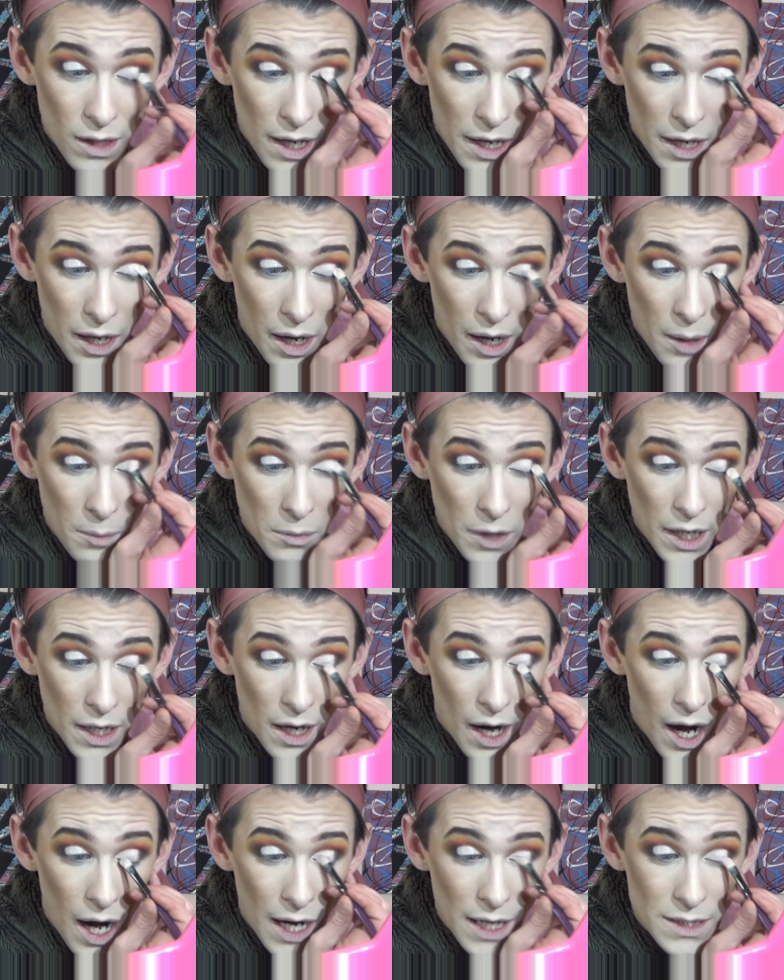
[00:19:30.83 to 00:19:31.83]
Like, I
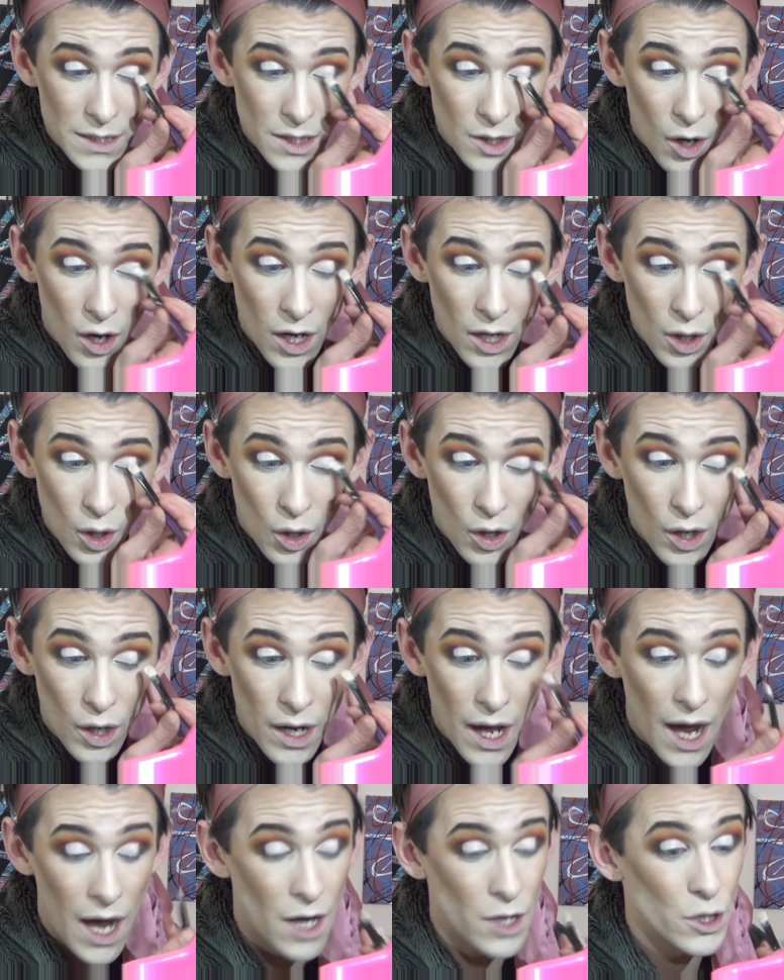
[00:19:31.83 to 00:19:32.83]
mean, I did not
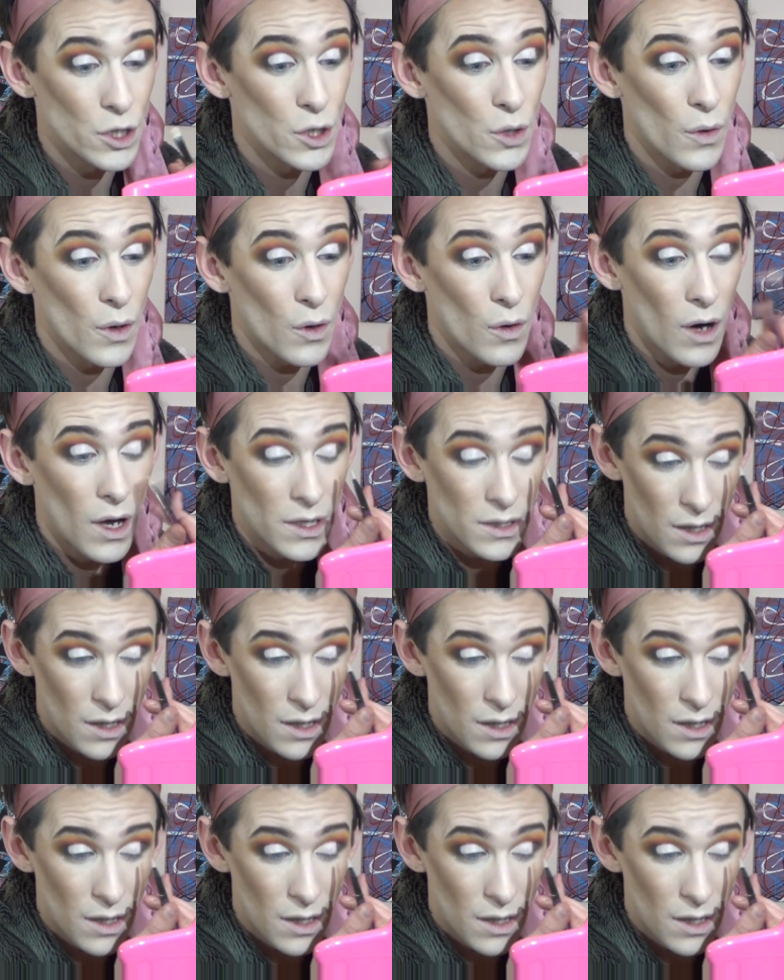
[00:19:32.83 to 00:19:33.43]
learn how to do a